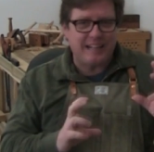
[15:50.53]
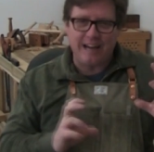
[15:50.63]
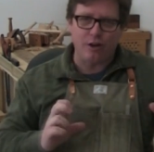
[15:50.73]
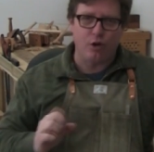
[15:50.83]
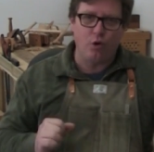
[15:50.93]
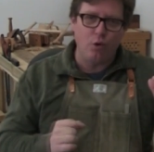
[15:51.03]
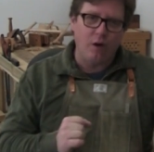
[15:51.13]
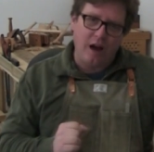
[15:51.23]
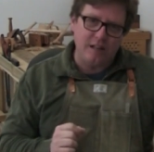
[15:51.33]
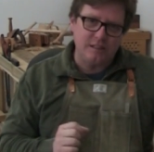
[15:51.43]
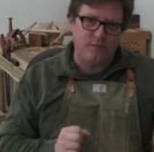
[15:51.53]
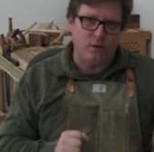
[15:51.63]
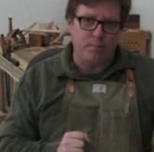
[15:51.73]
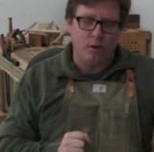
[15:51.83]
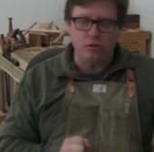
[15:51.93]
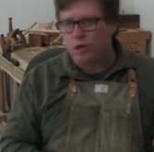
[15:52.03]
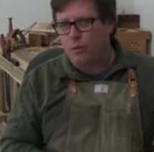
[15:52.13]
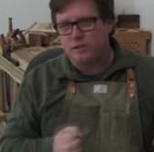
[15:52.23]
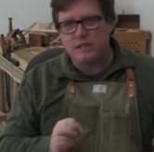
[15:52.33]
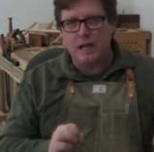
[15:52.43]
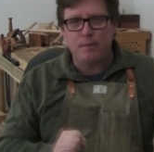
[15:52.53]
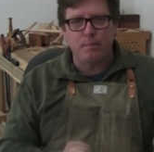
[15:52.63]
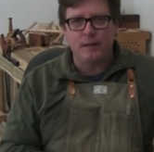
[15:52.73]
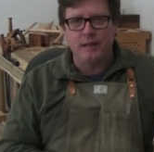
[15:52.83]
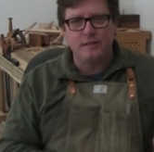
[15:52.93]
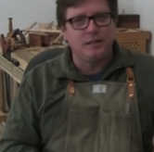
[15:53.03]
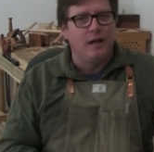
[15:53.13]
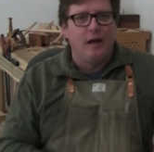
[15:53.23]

kind of cool concept for a bow saw with taper pins.